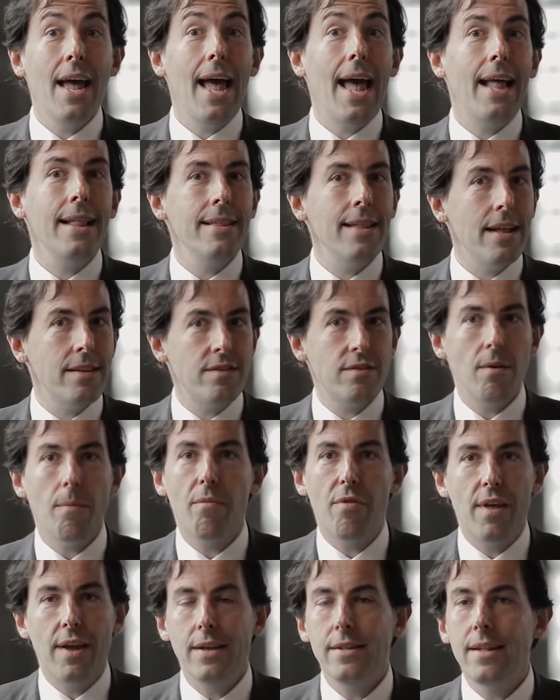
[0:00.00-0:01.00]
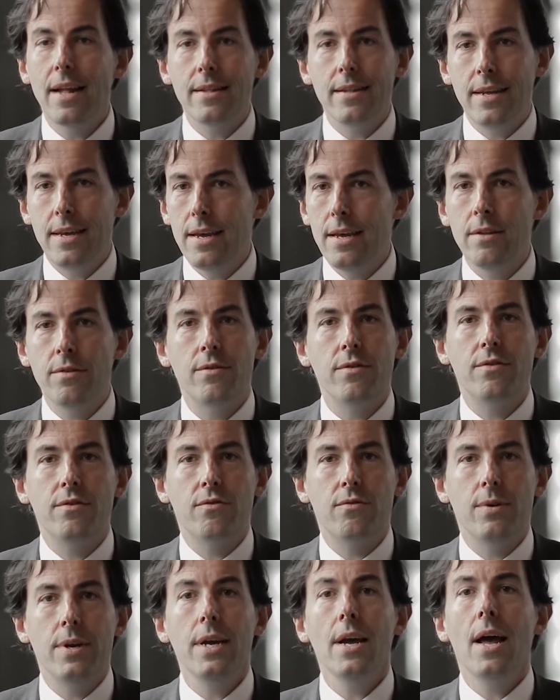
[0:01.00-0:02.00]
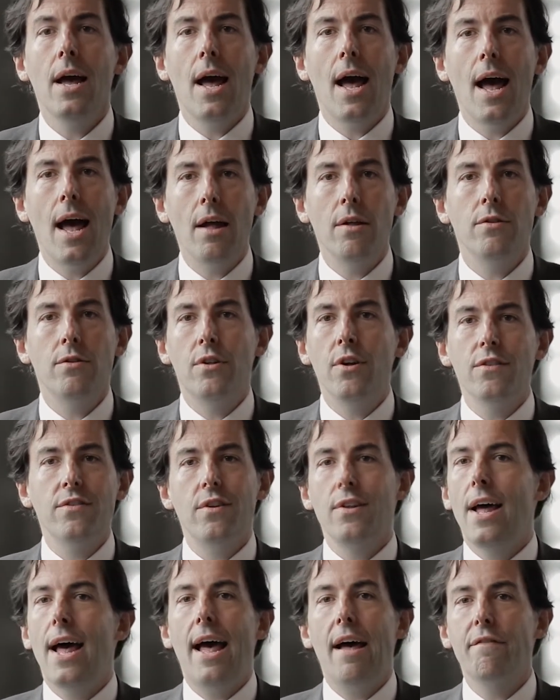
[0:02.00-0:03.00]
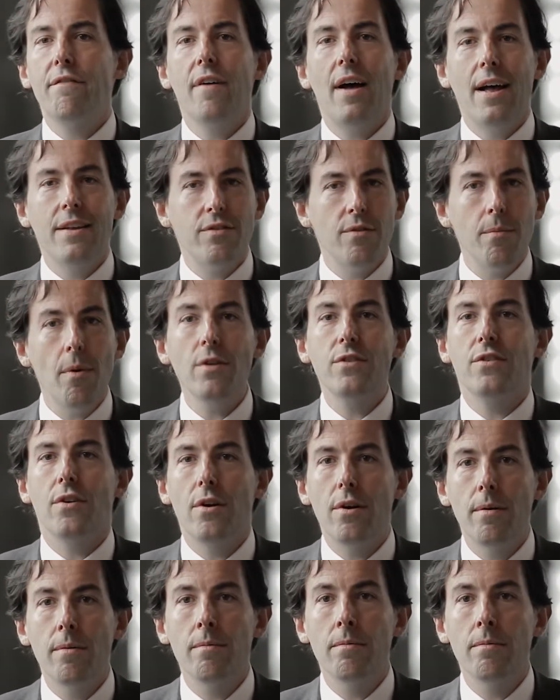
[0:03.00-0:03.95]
And that's something that the industry doesn't have as a muscle.